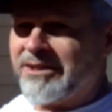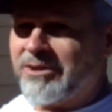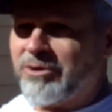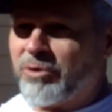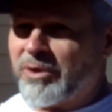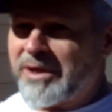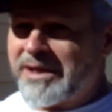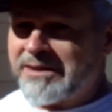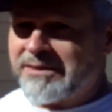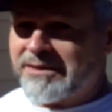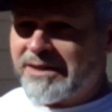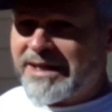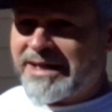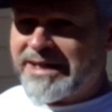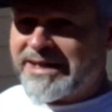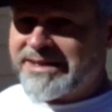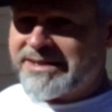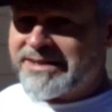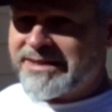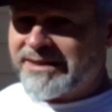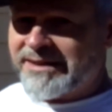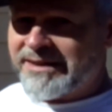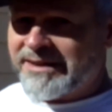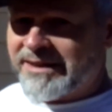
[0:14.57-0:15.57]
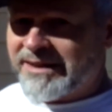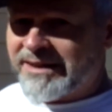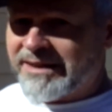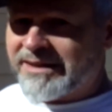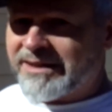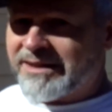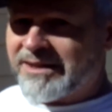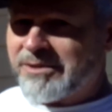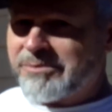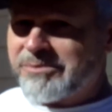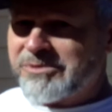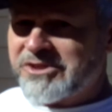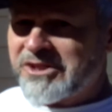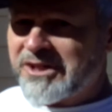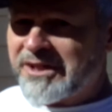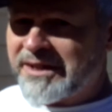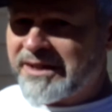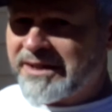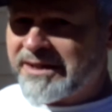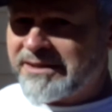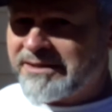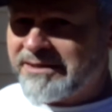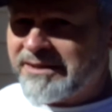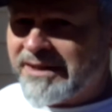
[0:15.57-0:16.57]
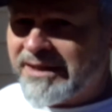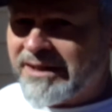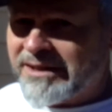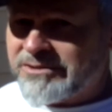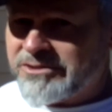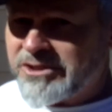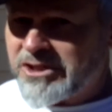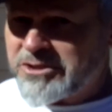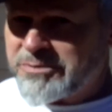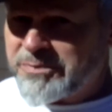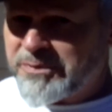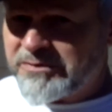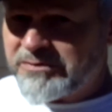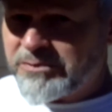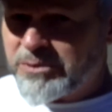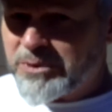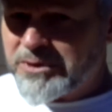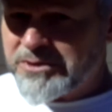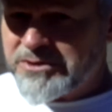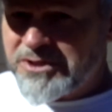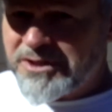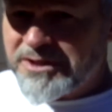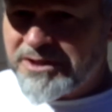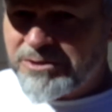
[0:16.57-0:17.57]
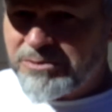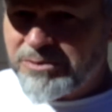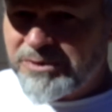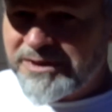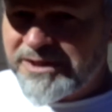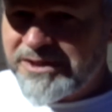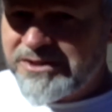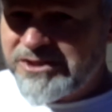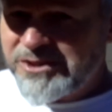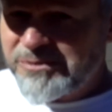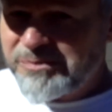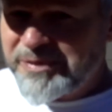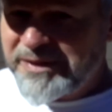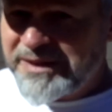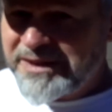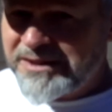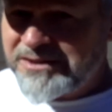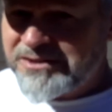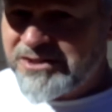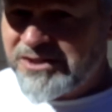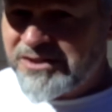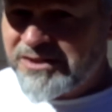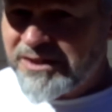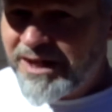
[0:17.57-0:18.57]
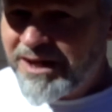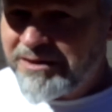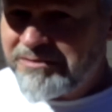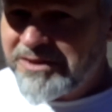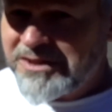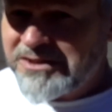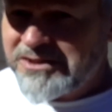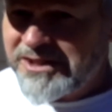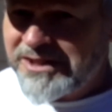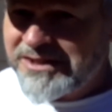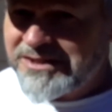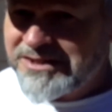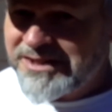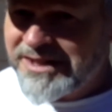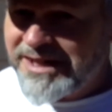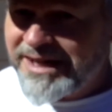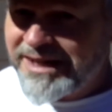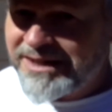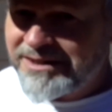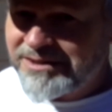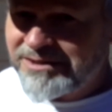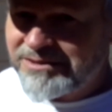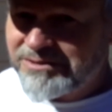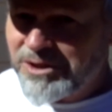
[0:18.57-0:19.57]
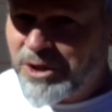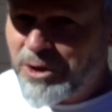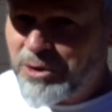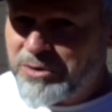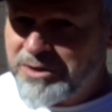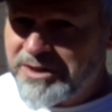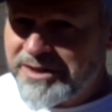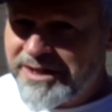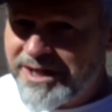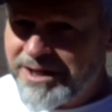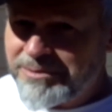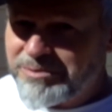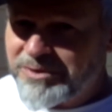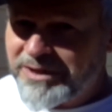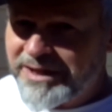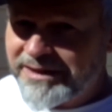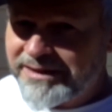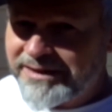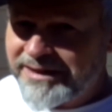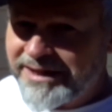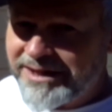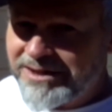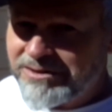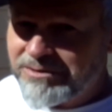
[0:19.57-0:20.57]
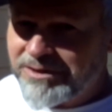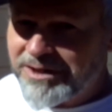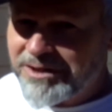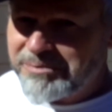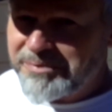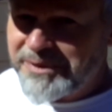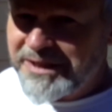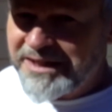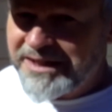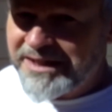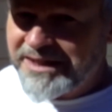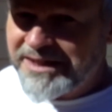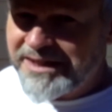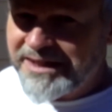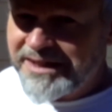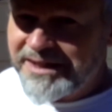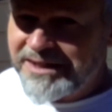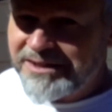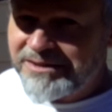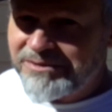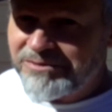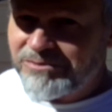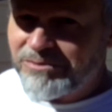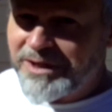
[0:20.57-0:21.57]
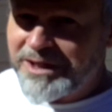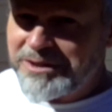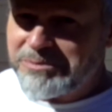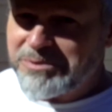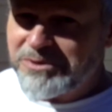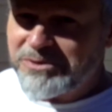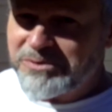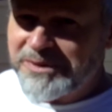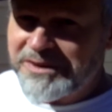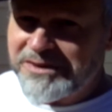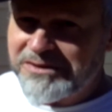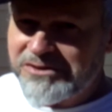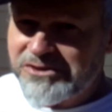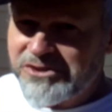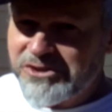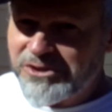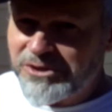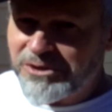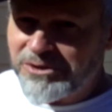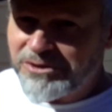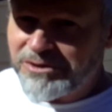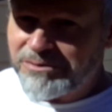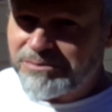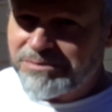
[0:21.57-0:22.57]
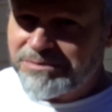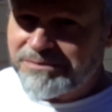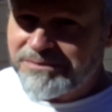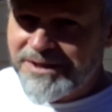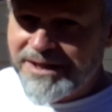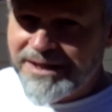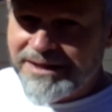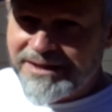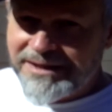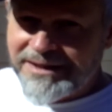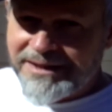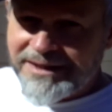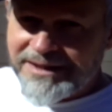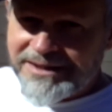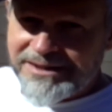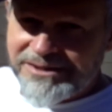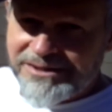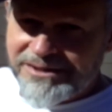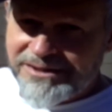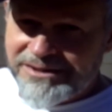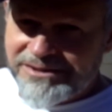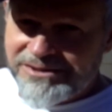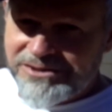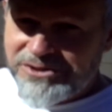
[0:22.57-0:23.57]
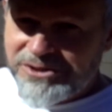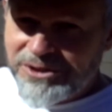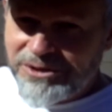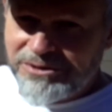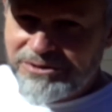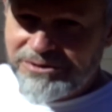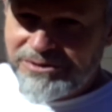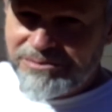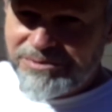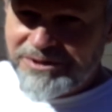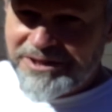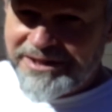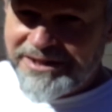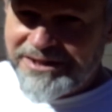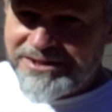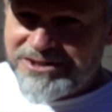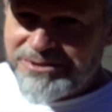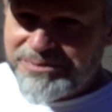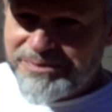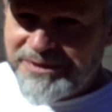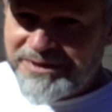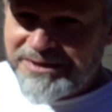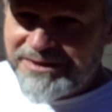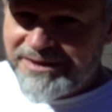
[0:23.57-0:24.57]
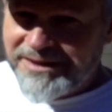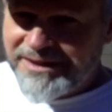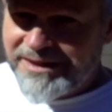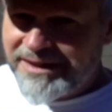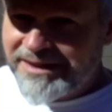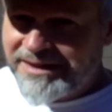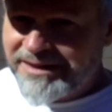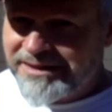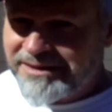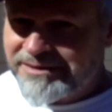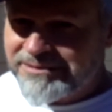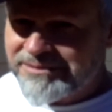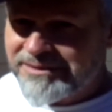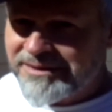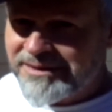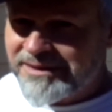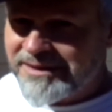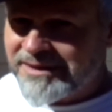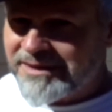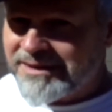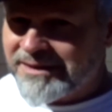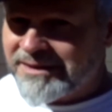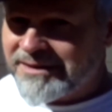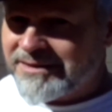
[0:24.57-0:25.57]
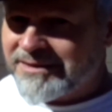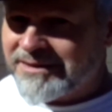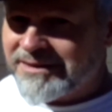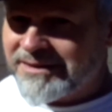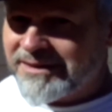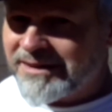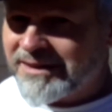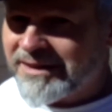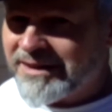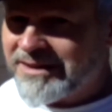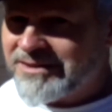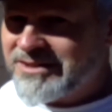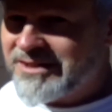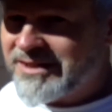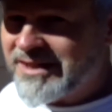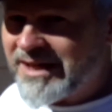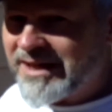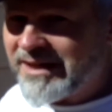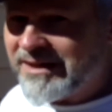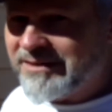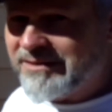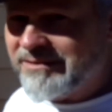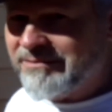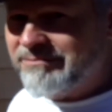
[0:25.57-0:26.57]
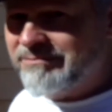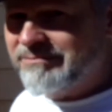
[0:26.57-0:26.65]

the green light comes on just before it's going to release a pitch. Obviously it's not loaded up right now or I'd be getting it right between the shoulder shoulder blades, but uh, it's not